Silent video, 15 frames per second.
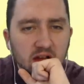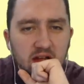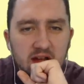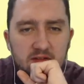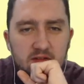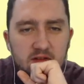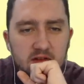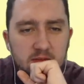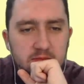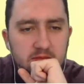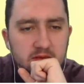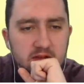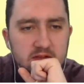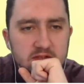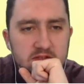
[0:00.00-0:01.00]
African Cup of
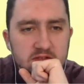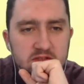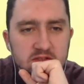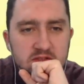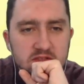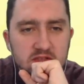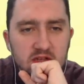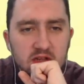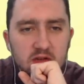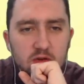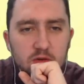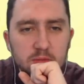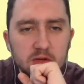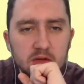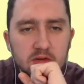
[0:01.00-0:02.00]
Nations
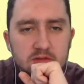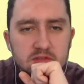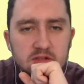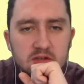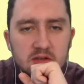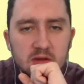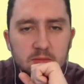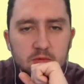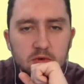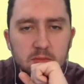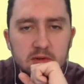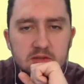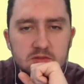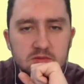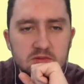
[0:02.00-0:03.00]
will be hosting Cameroon.
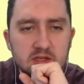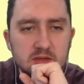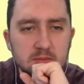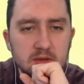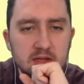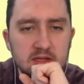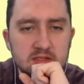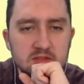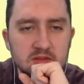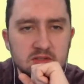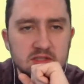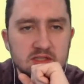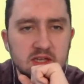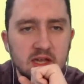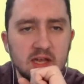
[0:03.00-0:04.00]
Match will take place on
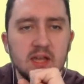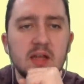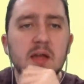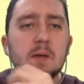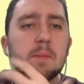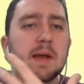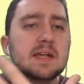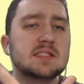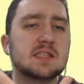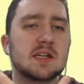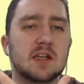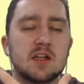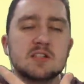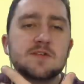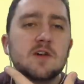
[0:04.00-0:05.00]
this day.
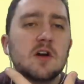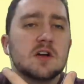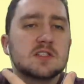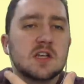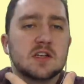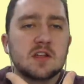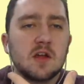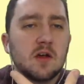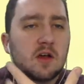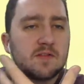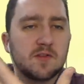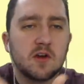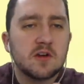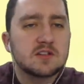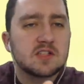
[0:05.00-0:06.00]
Basically, as far as
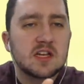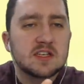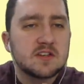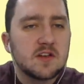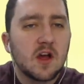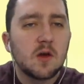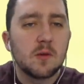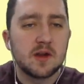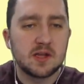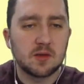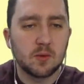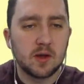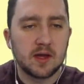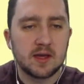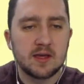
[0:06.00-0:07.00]
I know
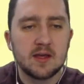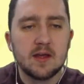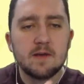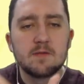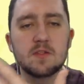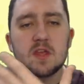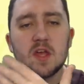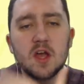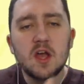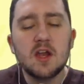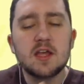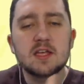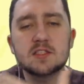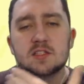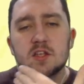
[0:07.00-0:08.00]
anyway, the
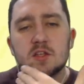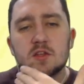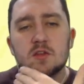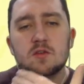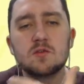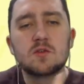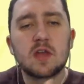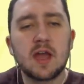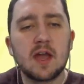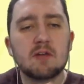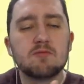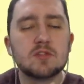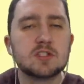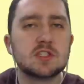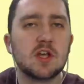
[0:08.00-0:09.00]
earliest that you
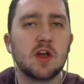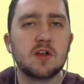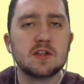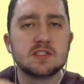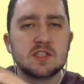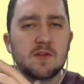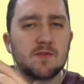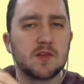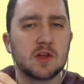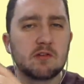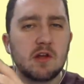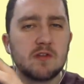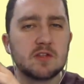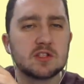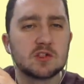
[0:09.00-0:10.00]
can return is something
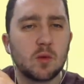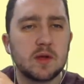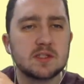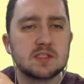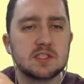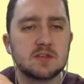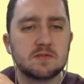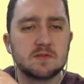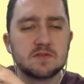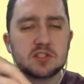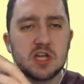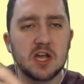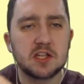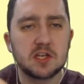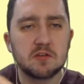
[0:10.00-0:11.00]
around the 20th of
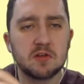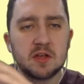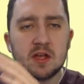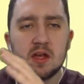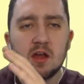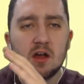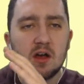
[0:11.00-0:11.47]
January.